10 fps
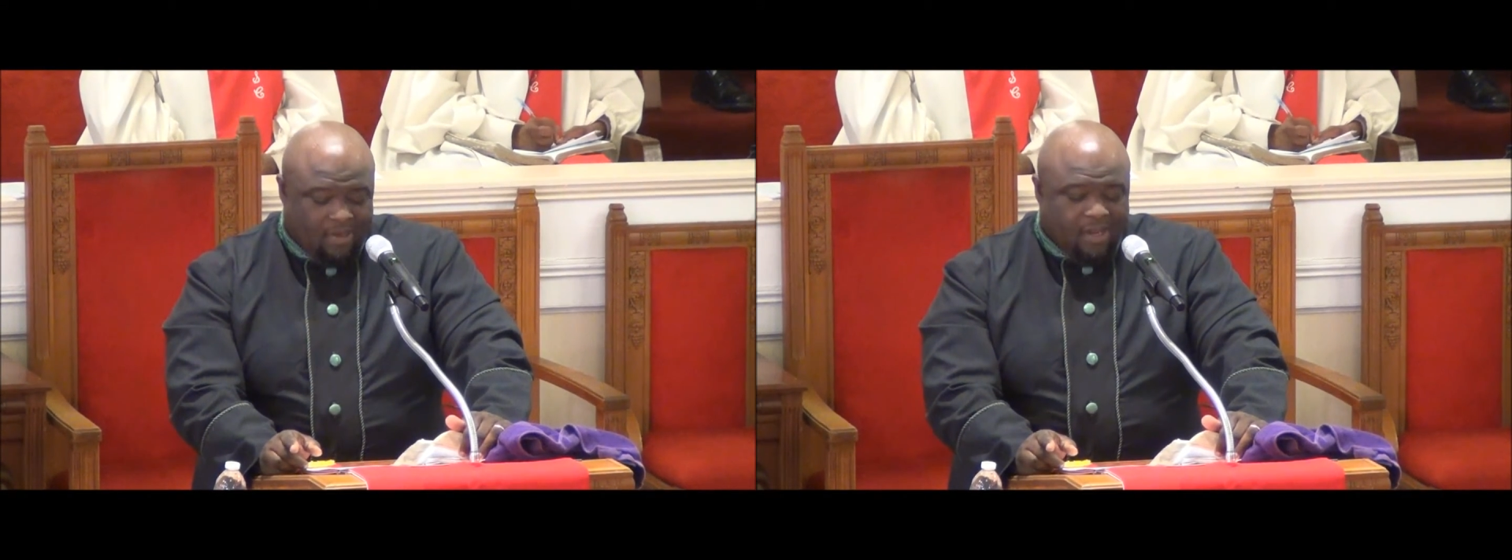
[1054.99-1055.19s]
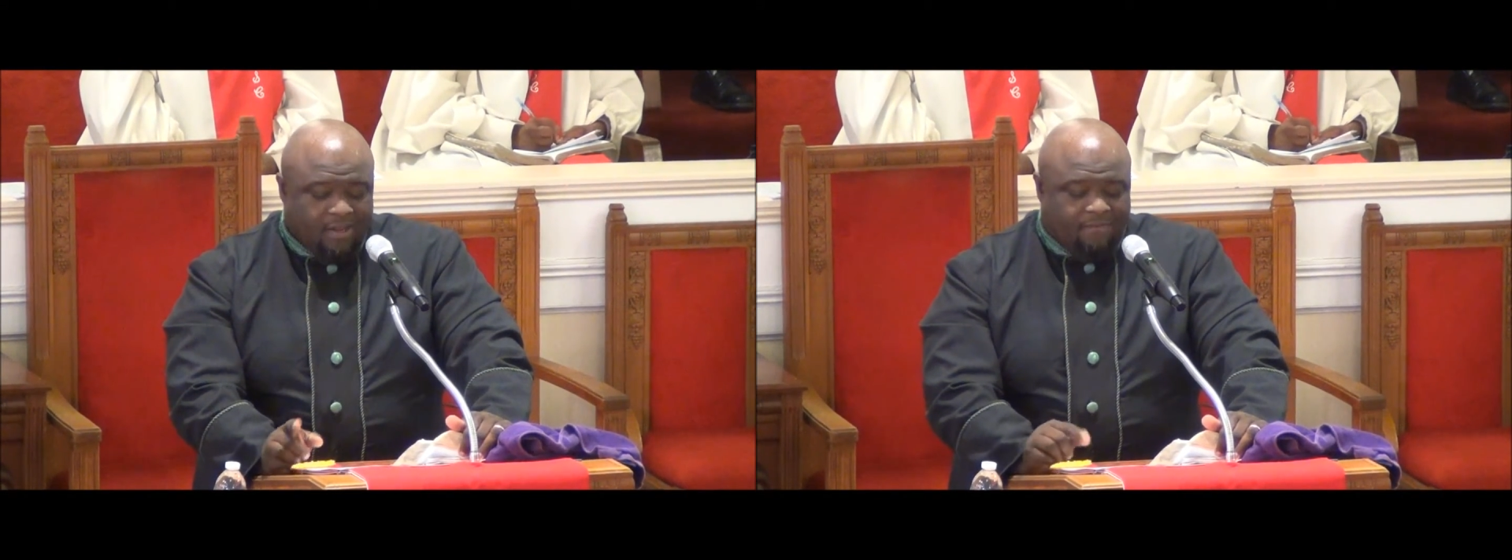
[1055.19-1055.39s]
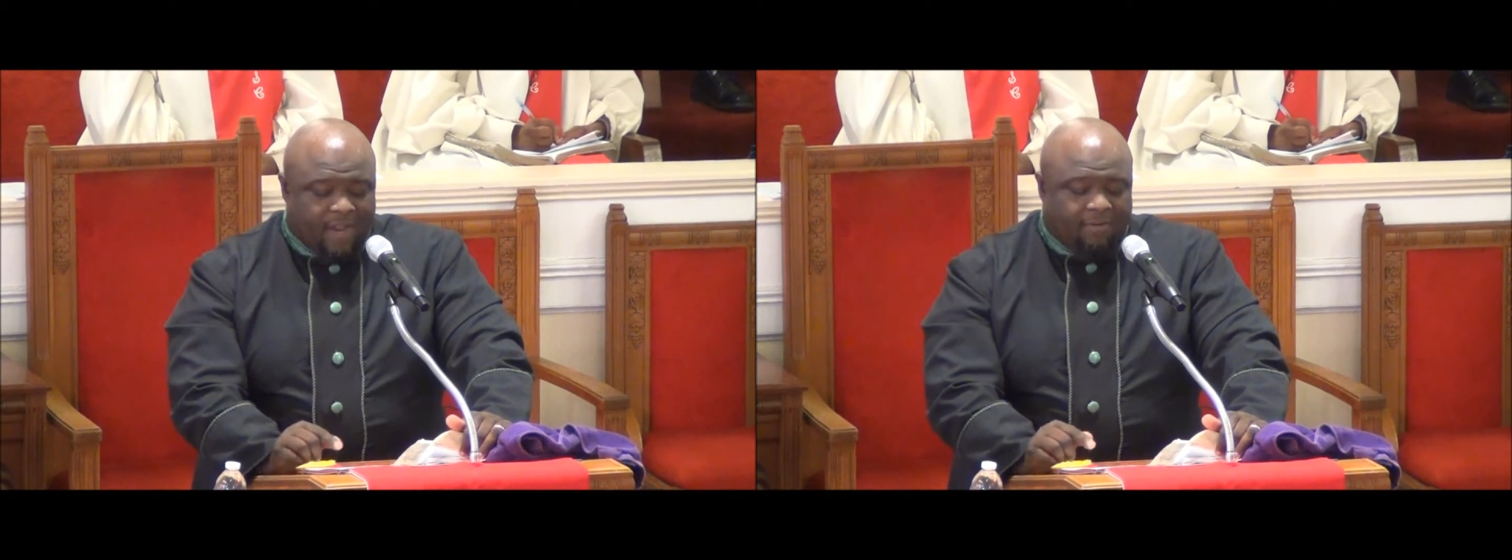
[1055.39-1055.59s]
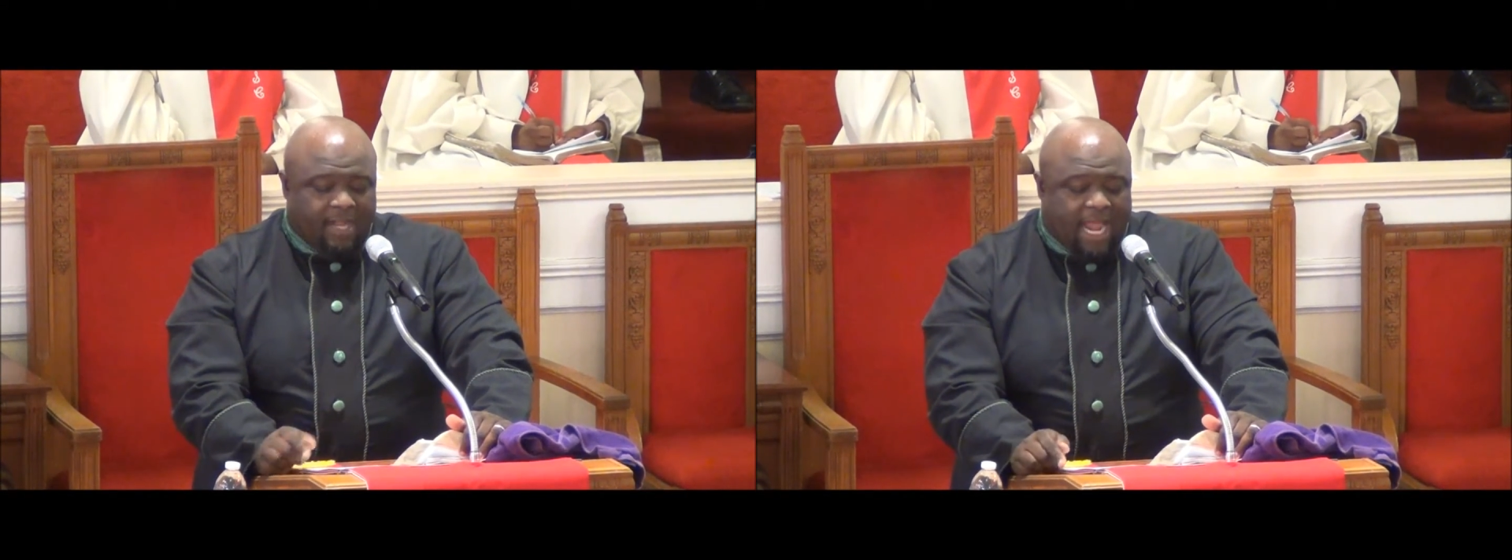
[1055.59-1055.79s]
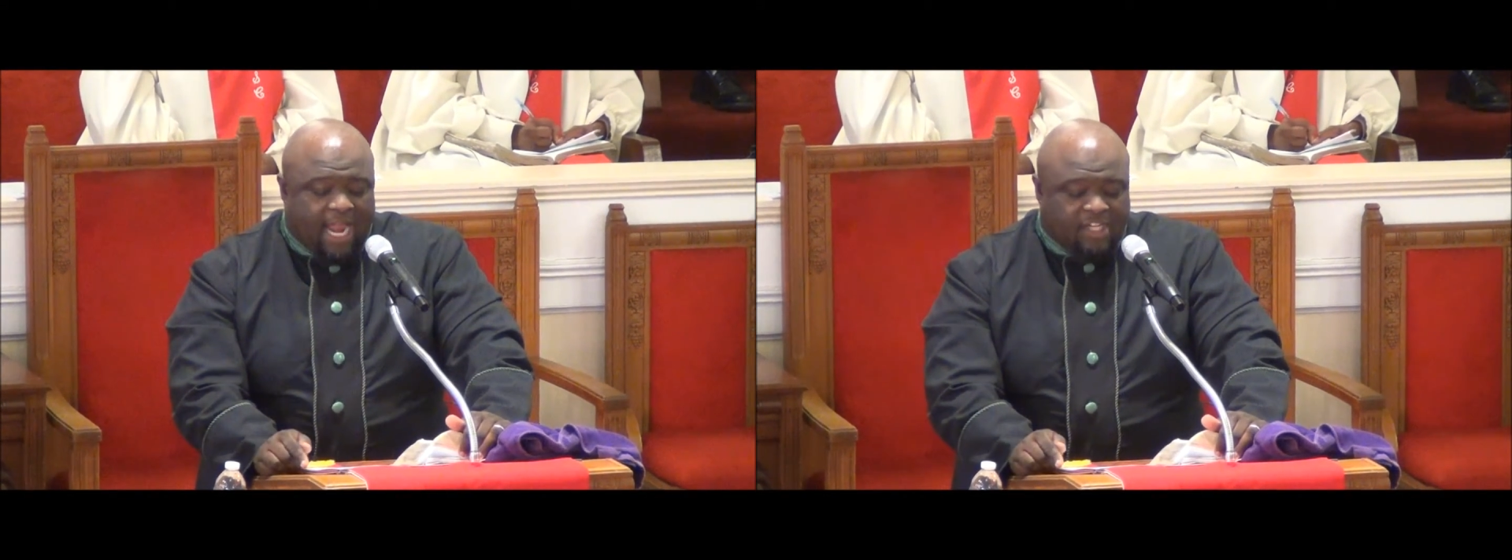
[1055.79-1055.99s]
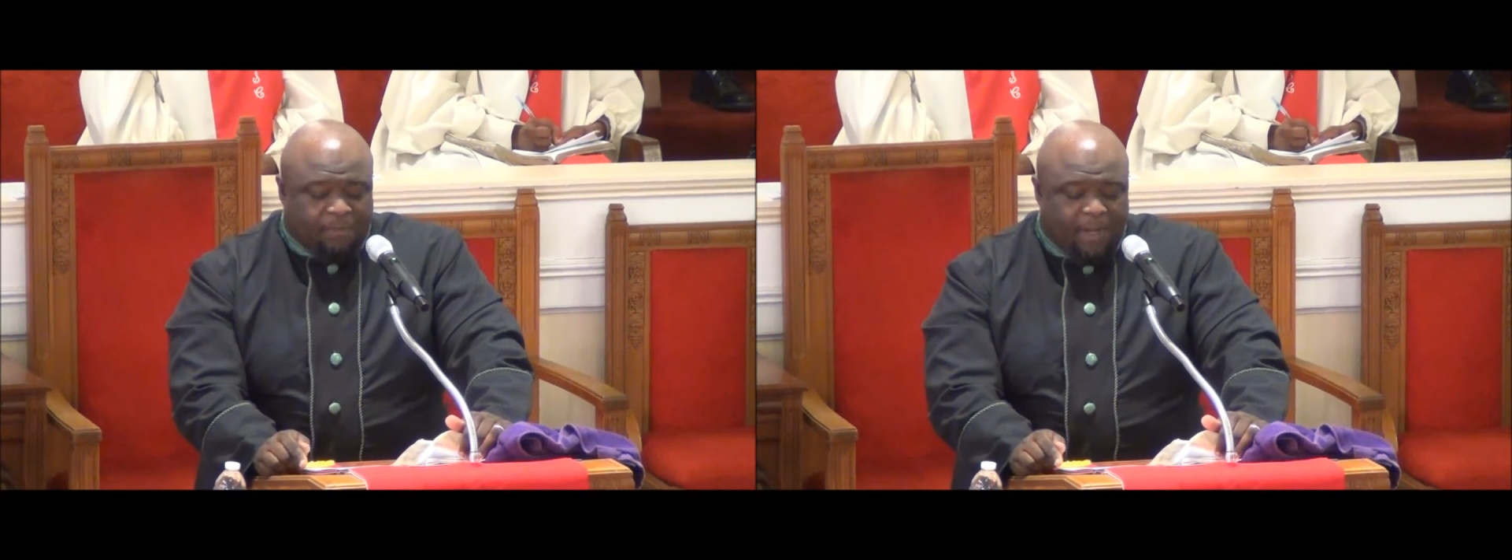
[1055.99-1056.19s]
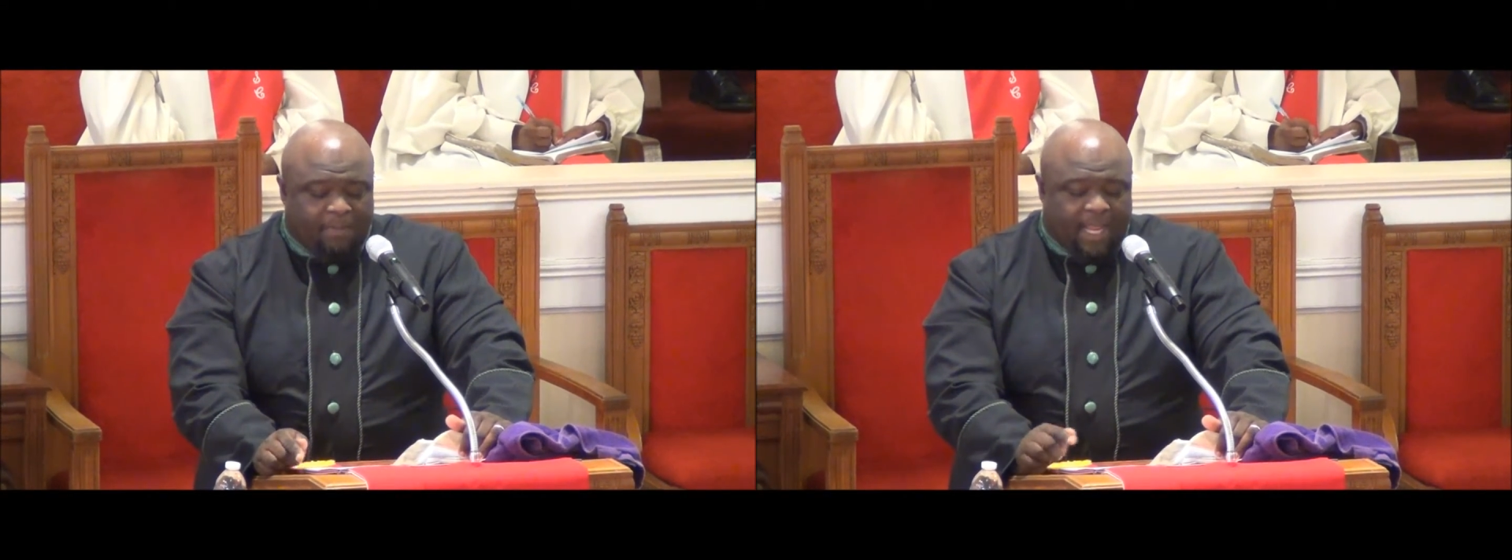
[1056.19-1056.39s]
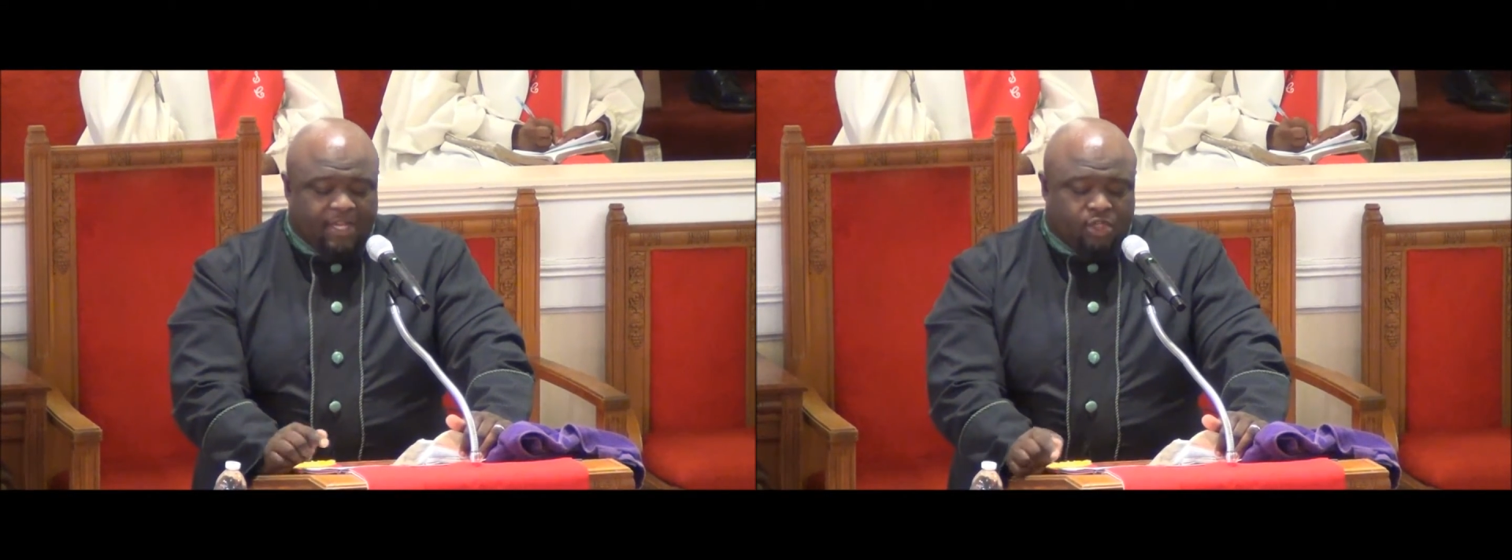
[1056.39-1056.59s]
The very nice
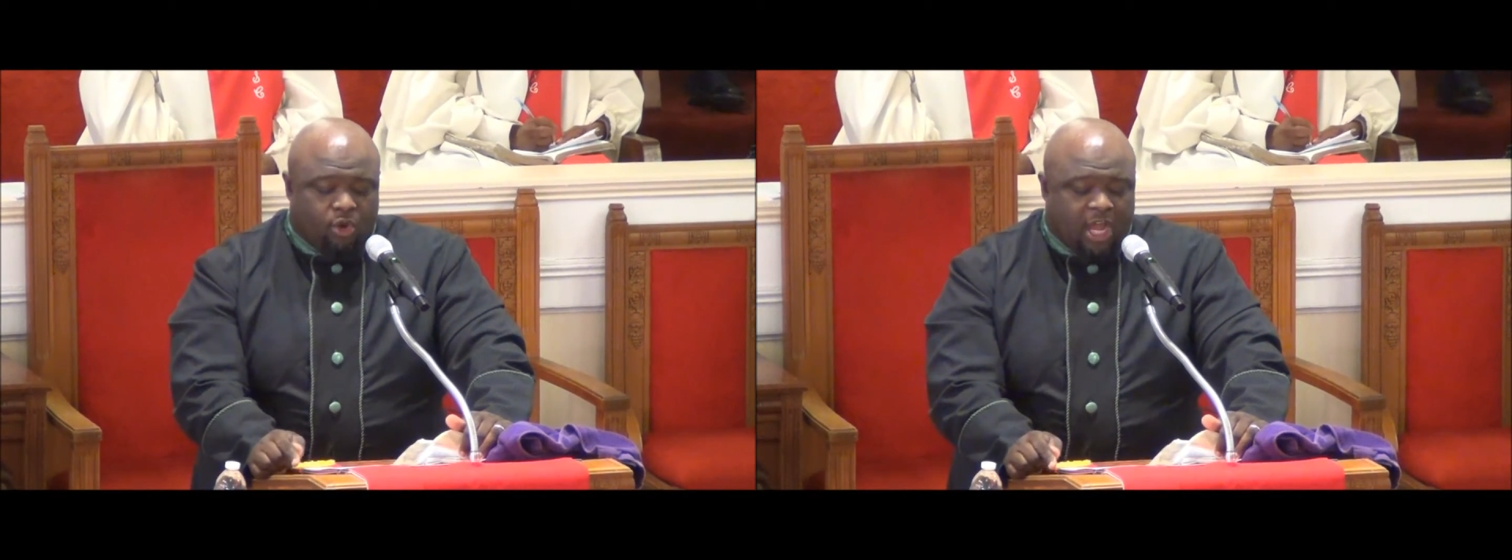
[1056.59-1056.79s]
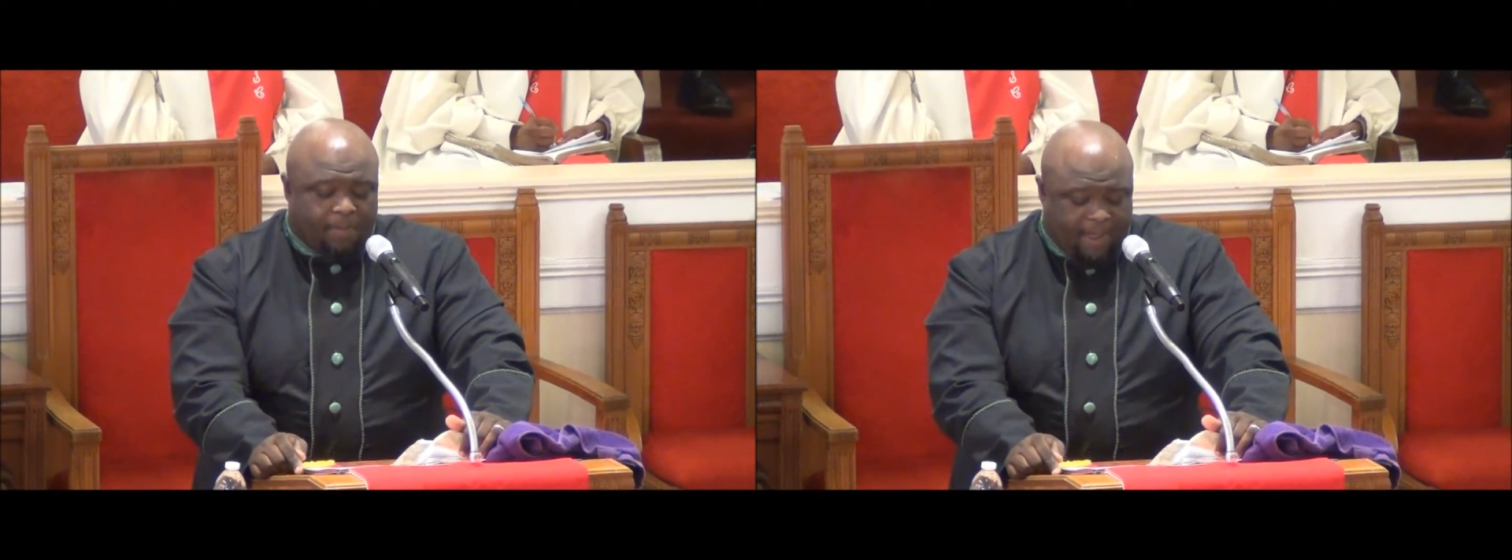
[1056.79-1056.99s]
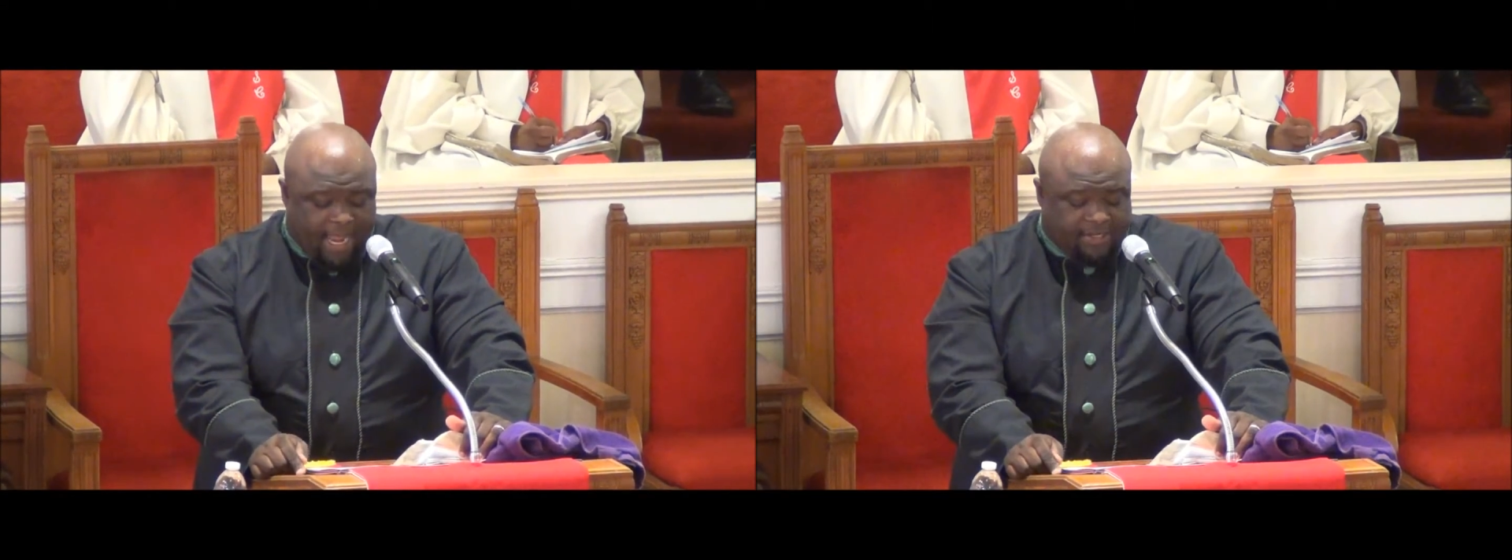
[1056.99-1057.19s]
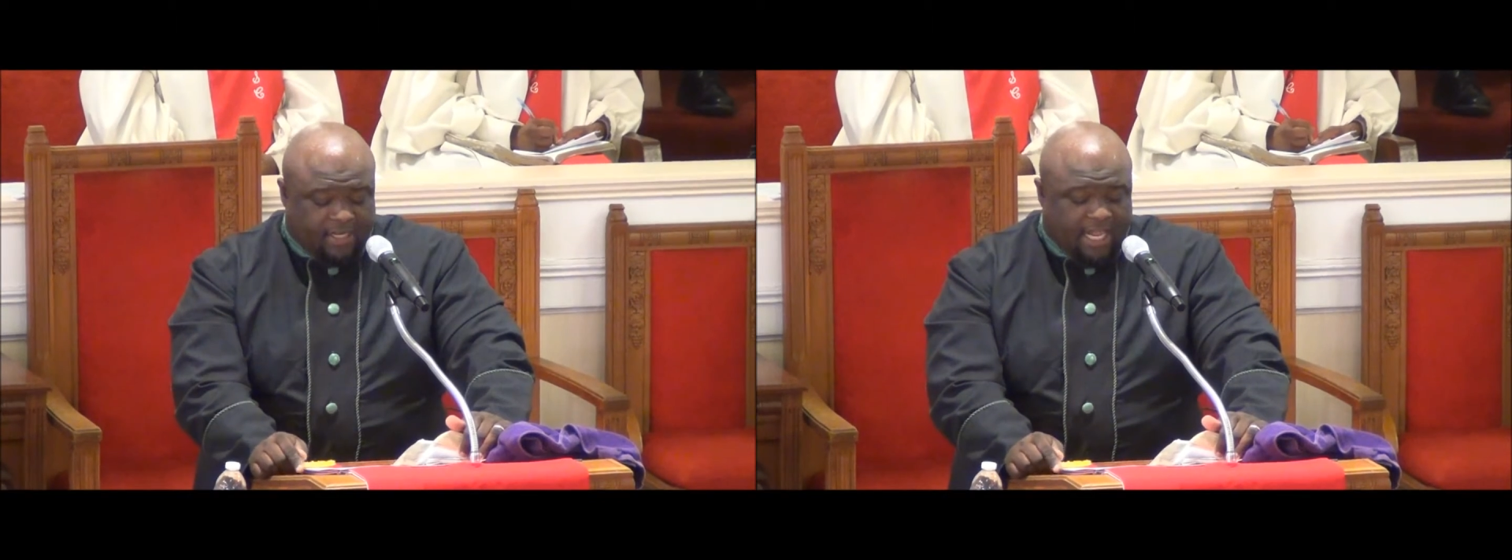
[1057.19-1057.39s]
people, they enjoy our passion.